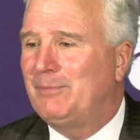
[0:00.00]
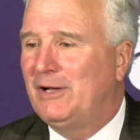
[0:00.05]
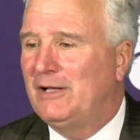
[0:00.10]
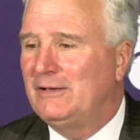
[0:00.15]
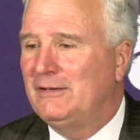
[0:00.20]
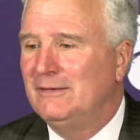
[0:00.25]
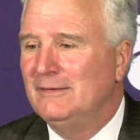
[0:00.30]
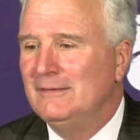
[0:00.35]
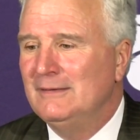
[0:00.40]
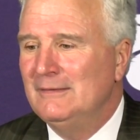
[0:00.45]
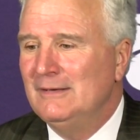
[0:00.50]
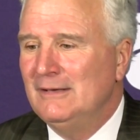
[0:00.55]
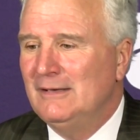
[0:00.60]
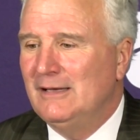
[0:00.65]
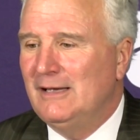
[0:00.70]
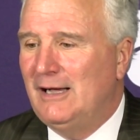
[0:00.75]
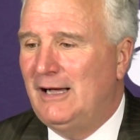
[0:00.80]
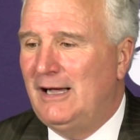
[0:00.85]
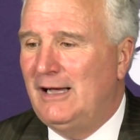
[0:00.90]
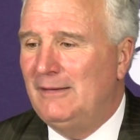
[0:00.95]
But
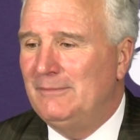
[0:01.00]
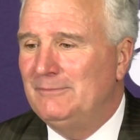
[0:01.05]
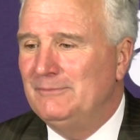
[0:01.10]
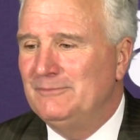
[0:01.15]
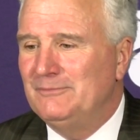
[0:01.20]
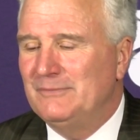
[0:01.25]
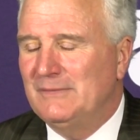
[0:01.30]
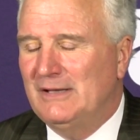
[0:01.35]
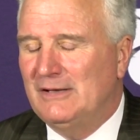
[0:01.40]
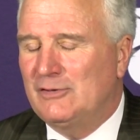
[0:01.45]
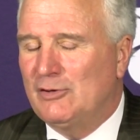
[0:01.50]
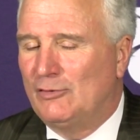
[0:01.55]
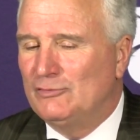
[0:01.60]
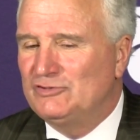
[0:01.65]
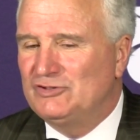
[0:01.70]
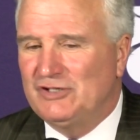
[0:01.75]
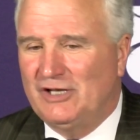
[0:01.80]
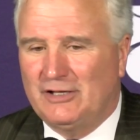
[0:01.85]
uh, coach